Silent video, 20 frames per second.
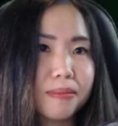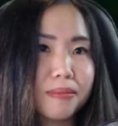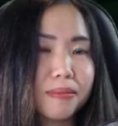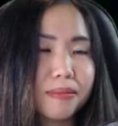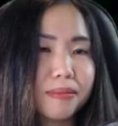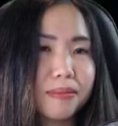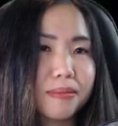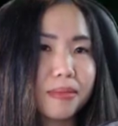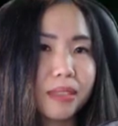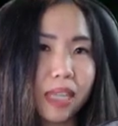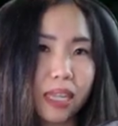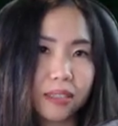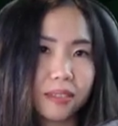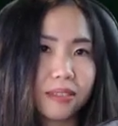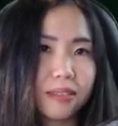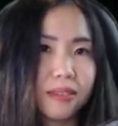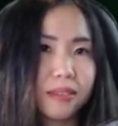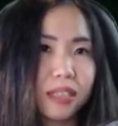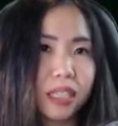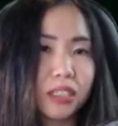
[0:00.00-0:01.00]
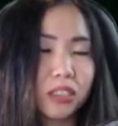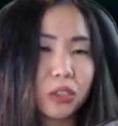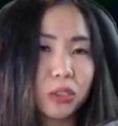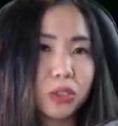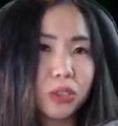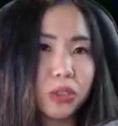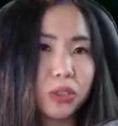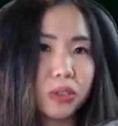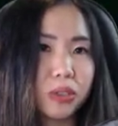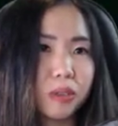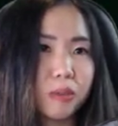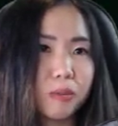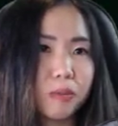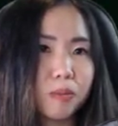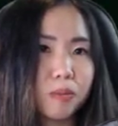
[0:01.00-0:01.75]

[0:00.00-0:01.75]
Okay, let me see. Okay, I'm going to look